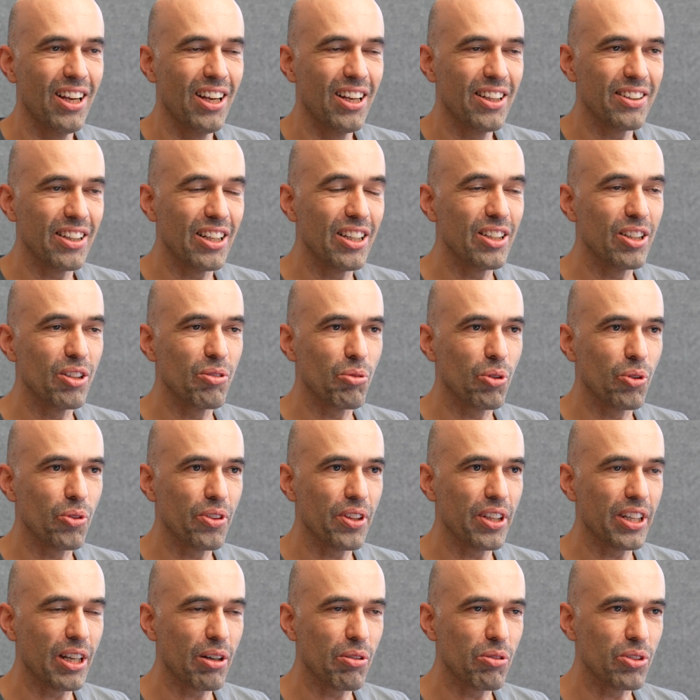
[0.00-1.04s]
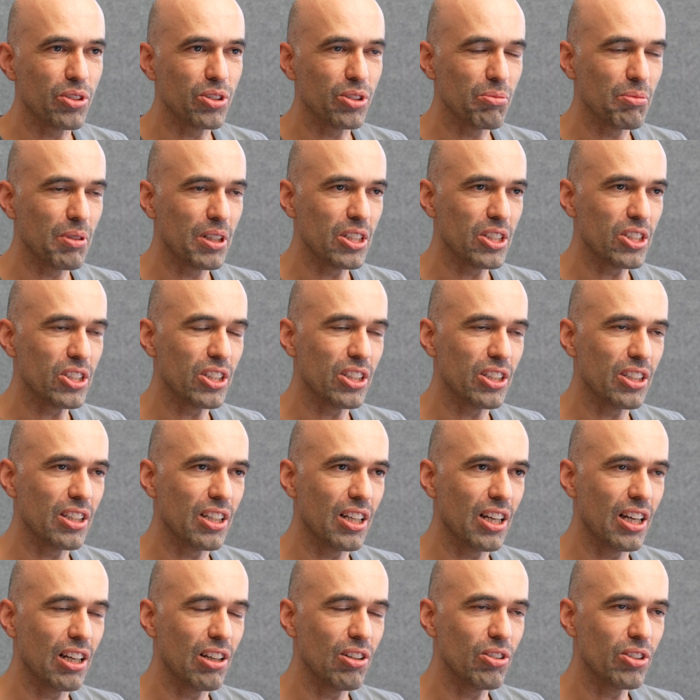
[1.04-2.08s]
Then one thing I wanted to mention,
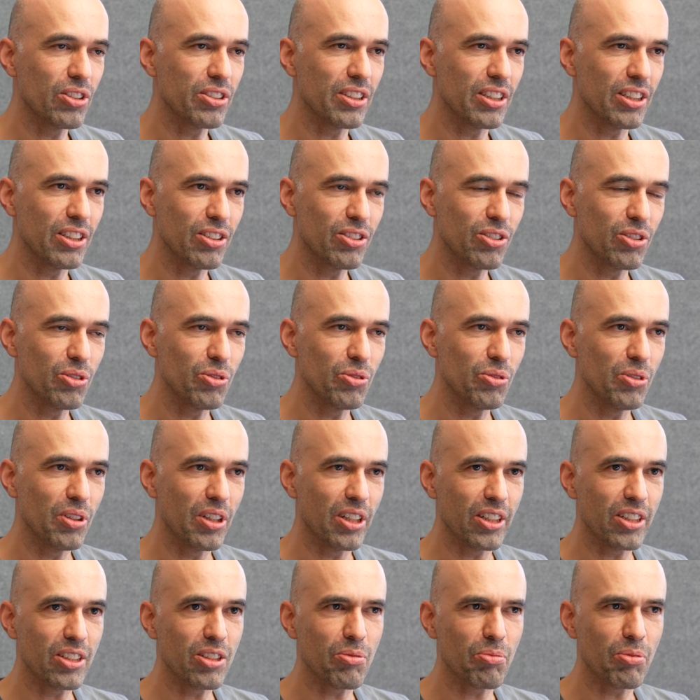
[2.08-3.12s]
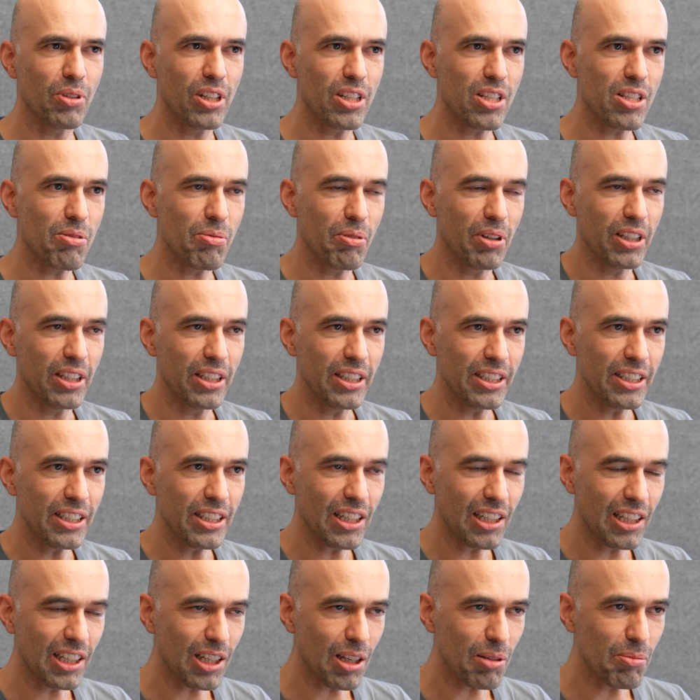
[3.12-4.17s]
I looked into Expressway
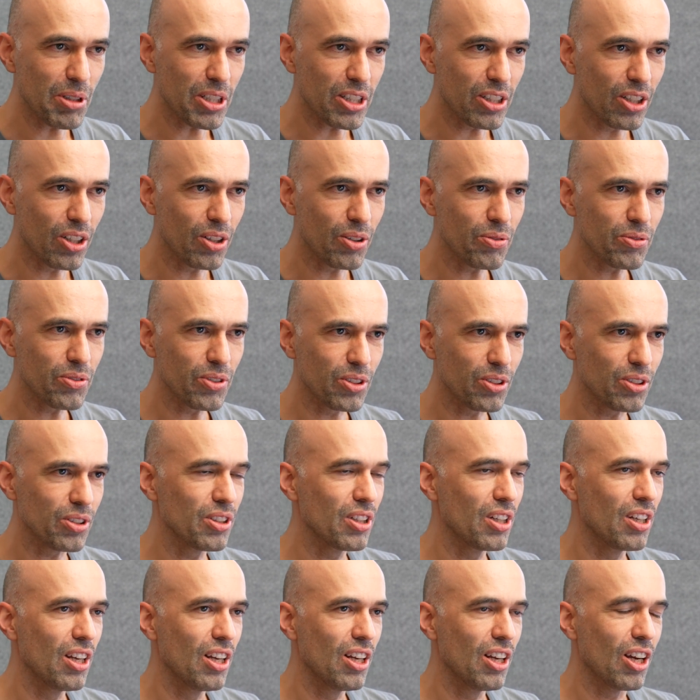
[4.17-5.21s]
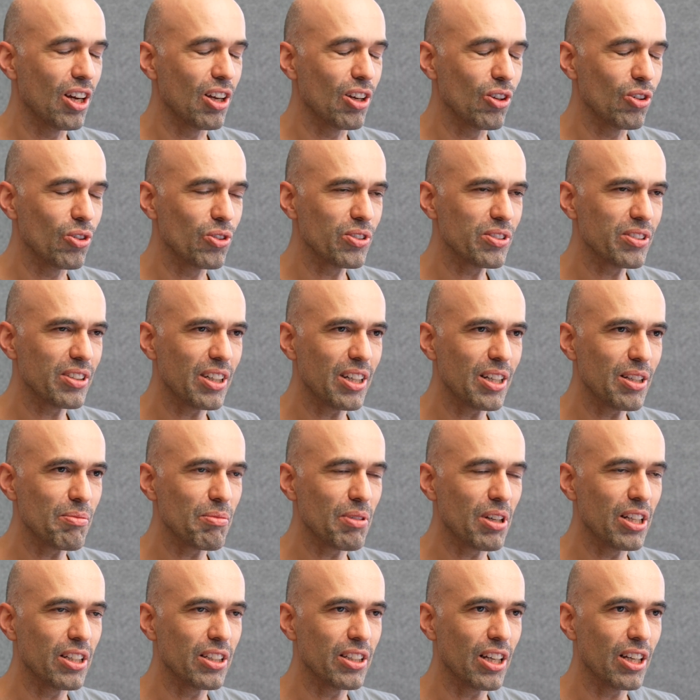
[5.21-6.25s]
E a little bit after a long time,
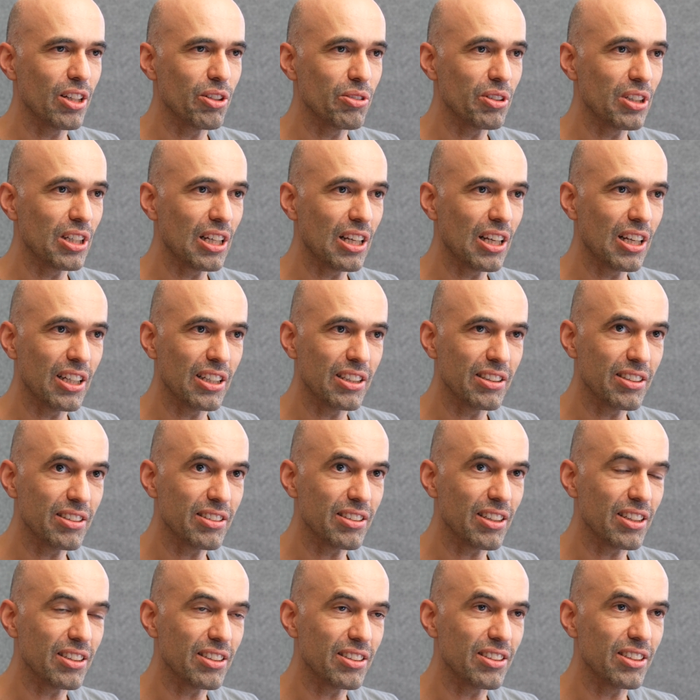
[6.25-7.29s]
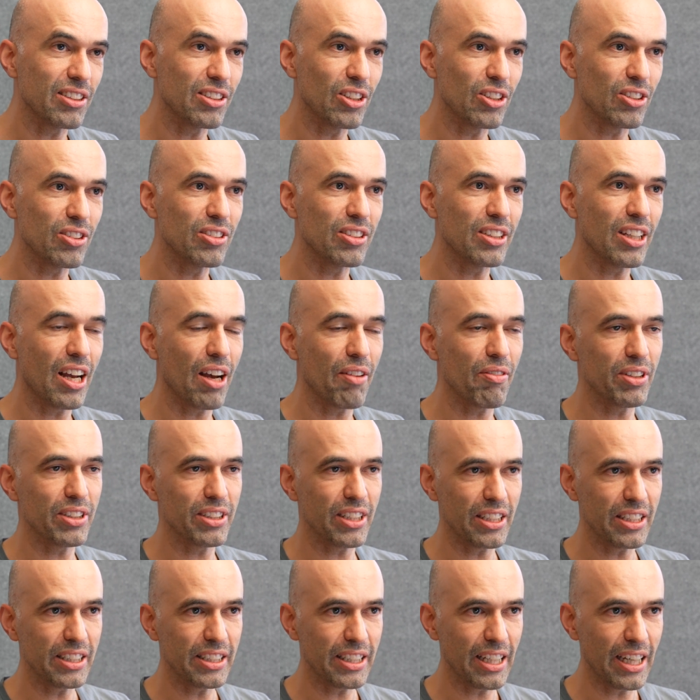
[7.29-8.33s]
and I realized that it doesn't have a
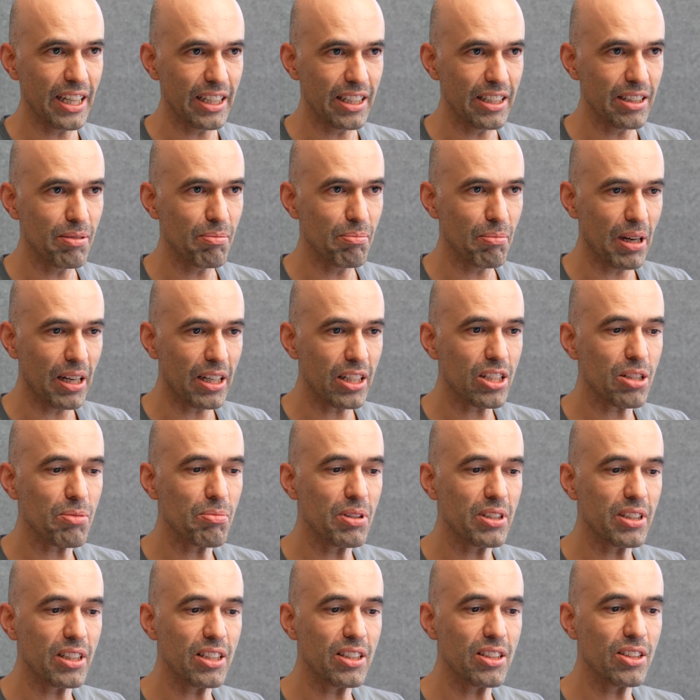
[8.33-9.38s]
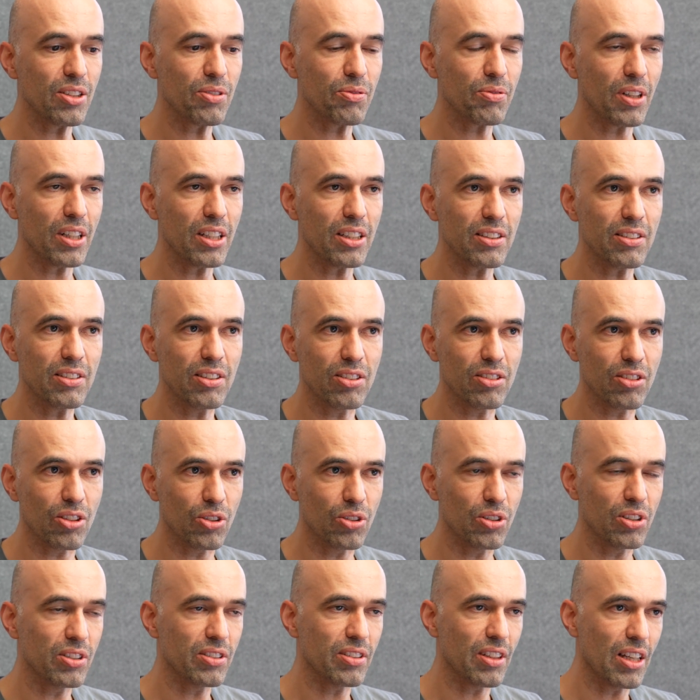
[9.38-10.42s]
dedicated management interface, so
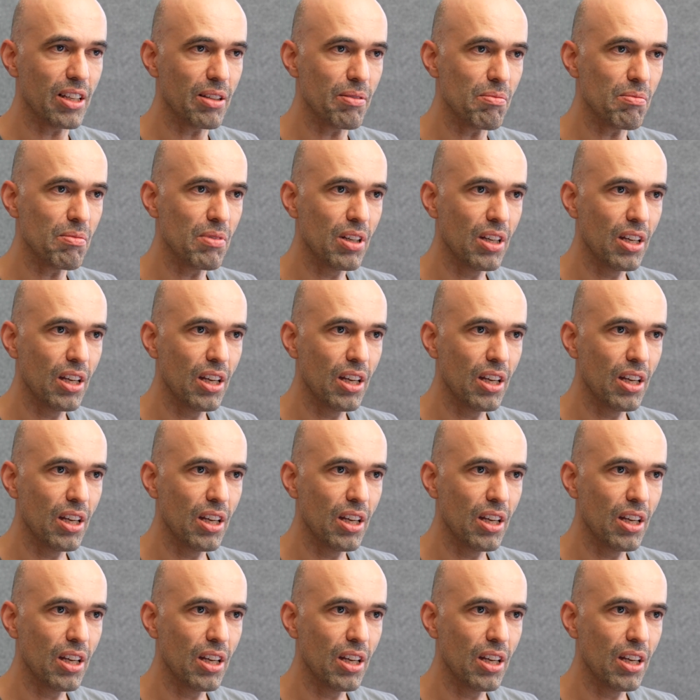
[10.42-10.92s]
the same